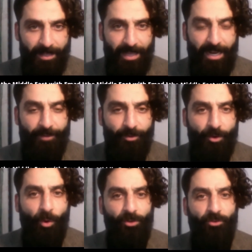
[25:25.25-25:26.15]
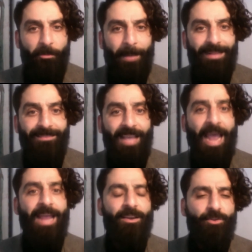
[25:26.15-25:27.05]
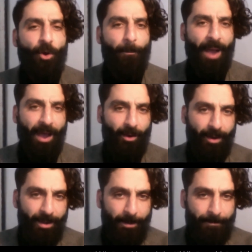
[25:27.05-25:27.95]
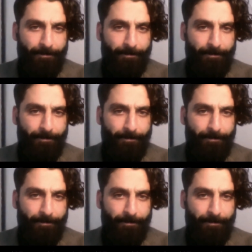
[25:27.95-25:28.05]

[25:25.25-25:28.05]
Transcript: that if you want to maintain your power